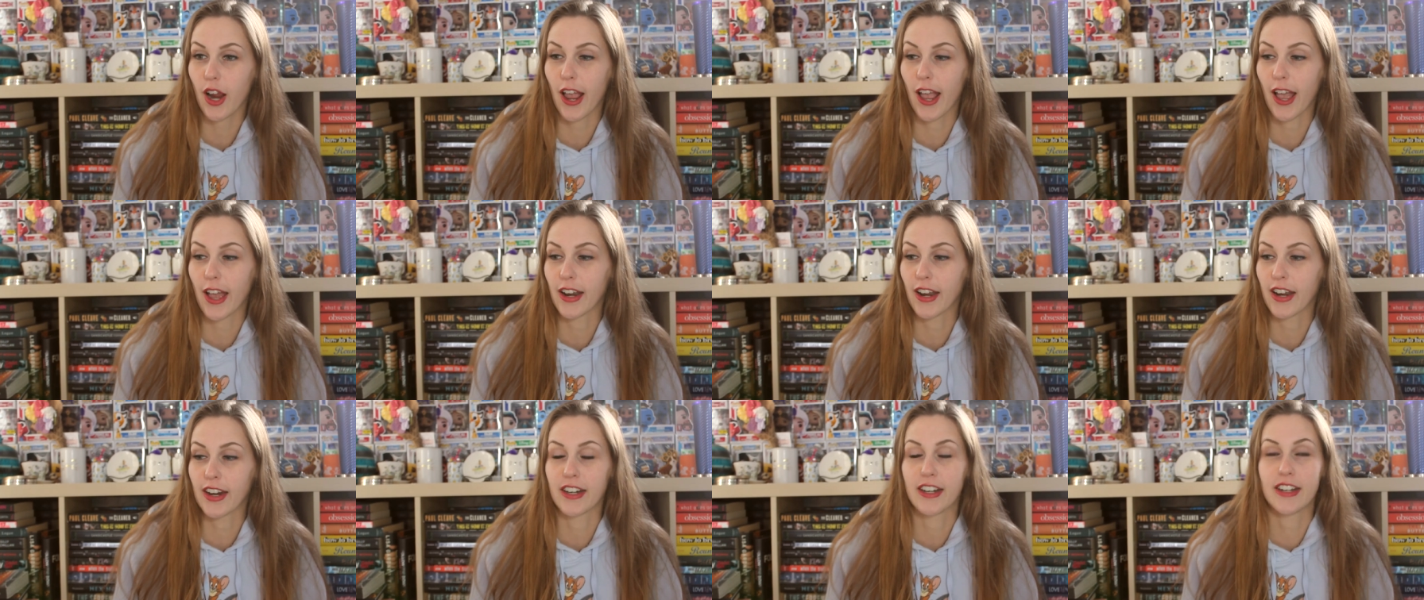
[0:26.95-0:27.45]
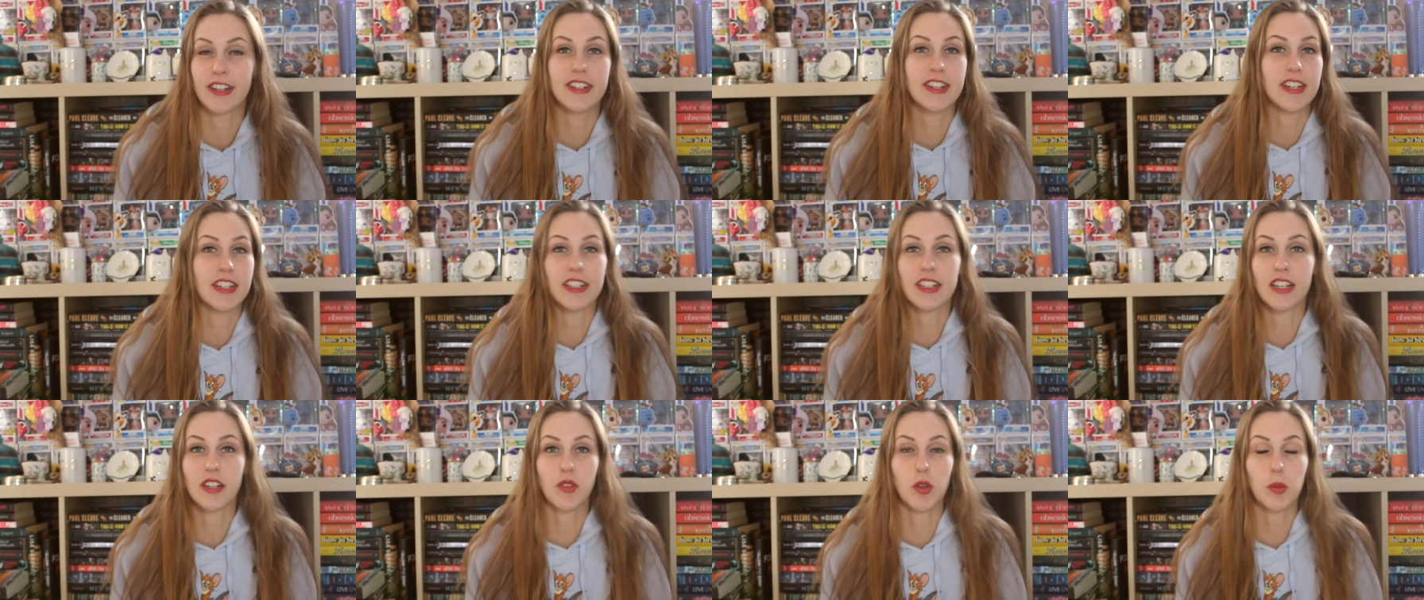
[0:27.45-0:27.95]
and I
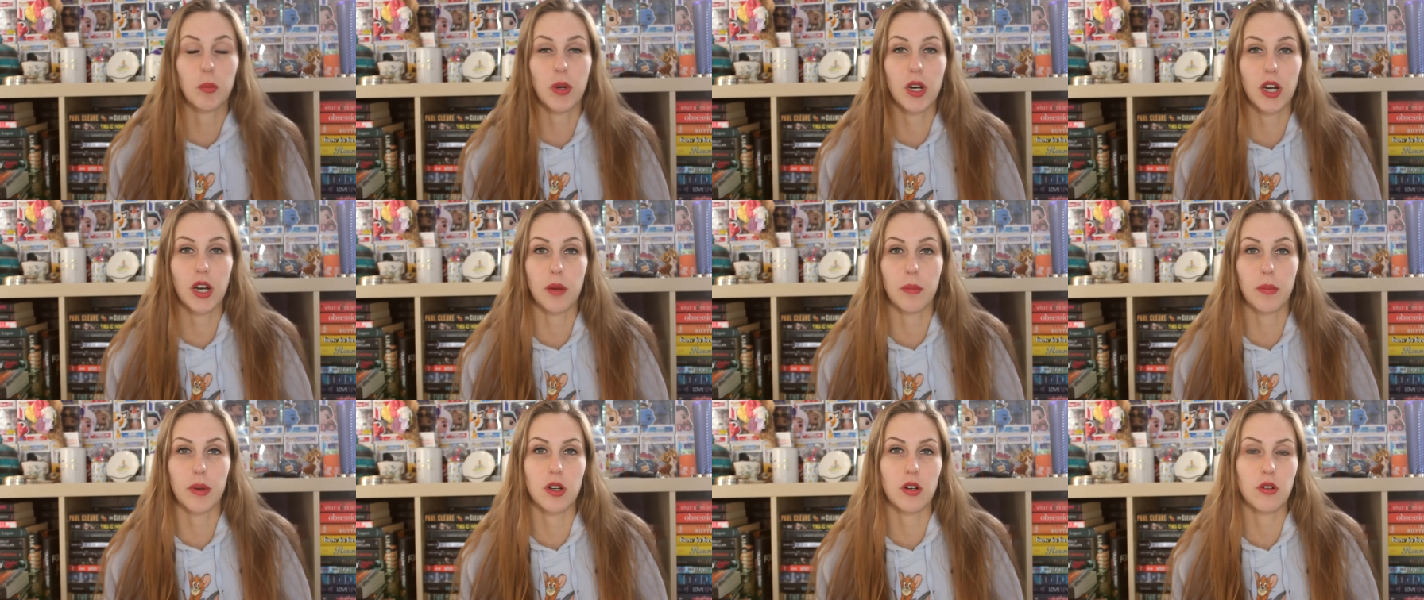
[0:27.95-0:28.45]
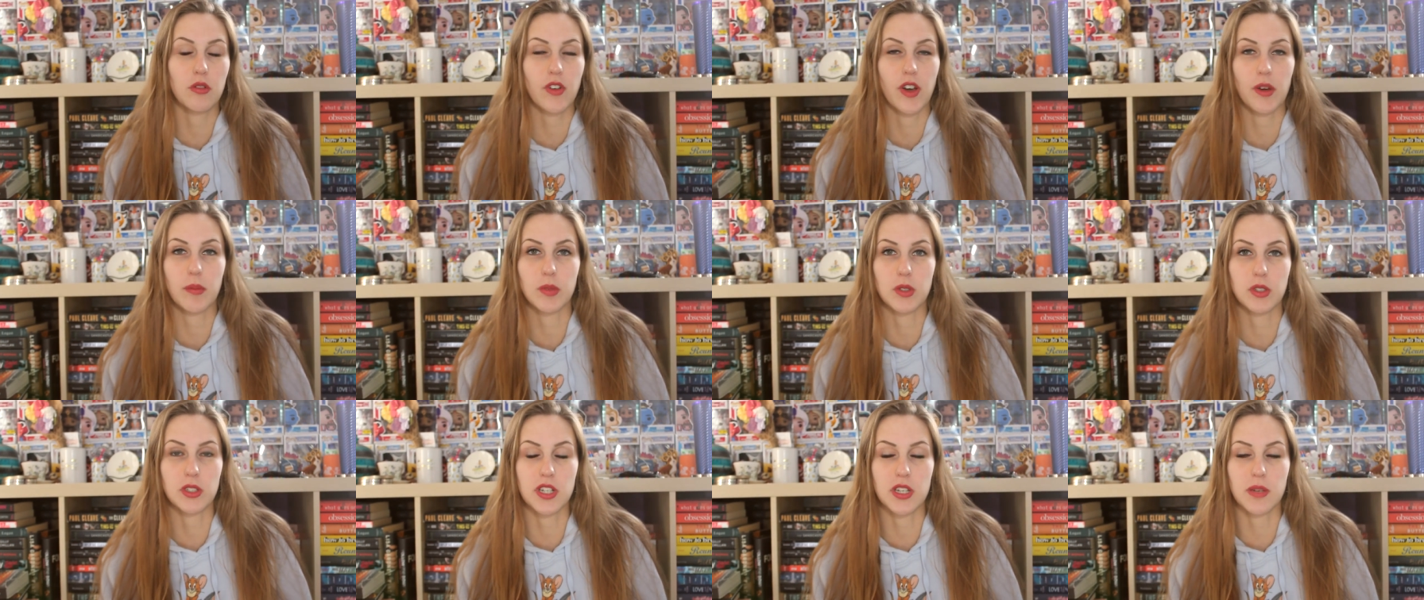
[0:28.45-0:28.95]
didn't even put up a
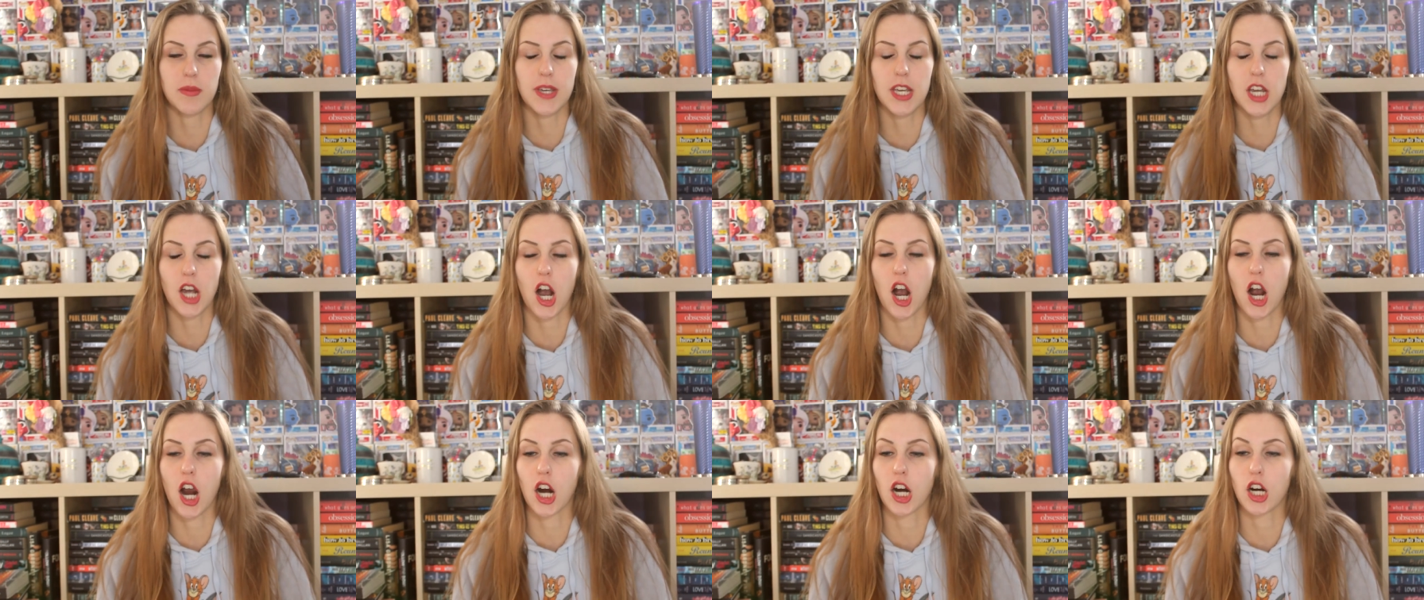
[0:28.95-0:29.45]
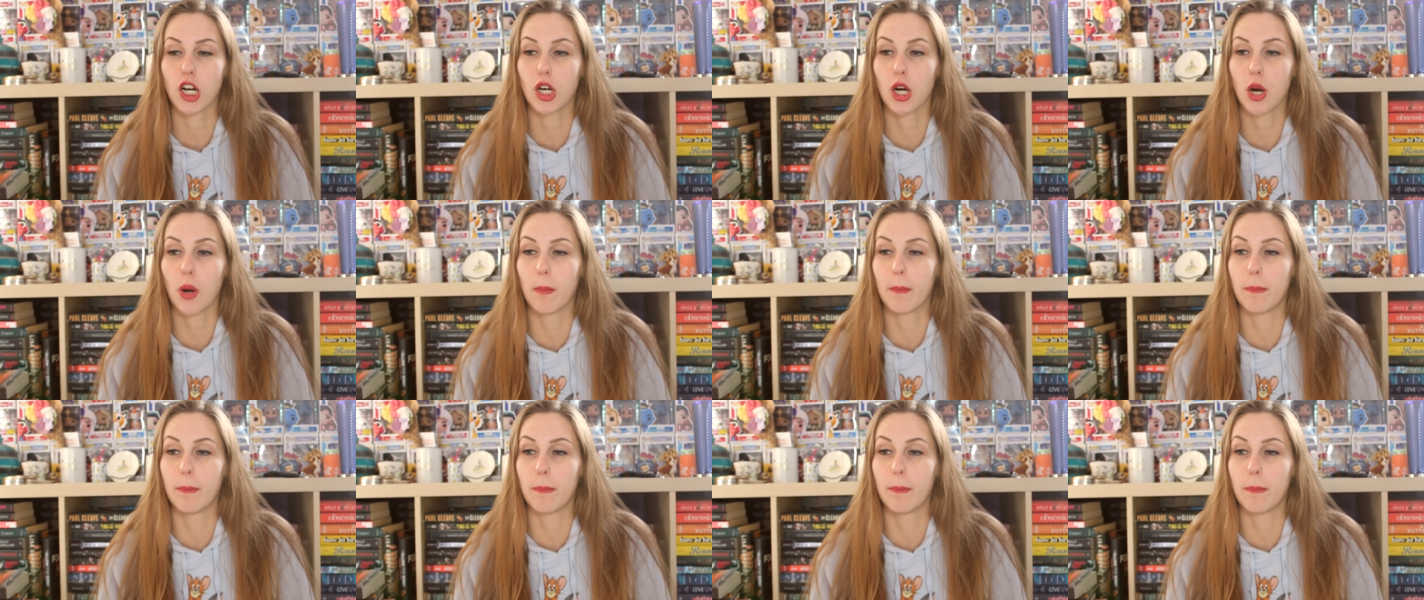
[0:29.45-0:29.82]
November TBR,